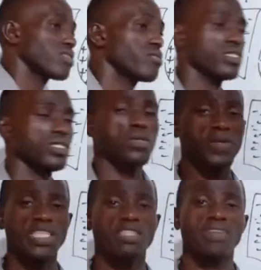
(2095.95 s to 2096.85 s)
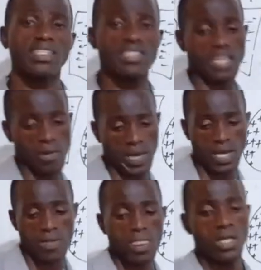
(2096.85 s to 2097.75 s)
There are many devices that were
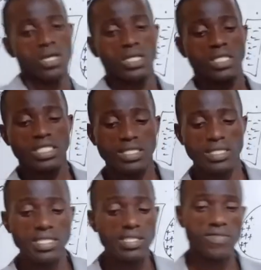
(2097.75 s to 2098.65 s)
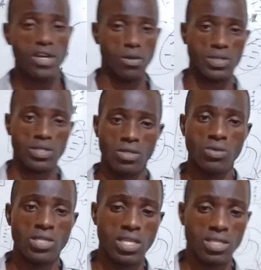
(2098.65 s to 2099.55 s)
developed in
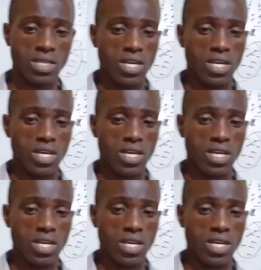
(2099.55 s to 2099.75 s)
those days.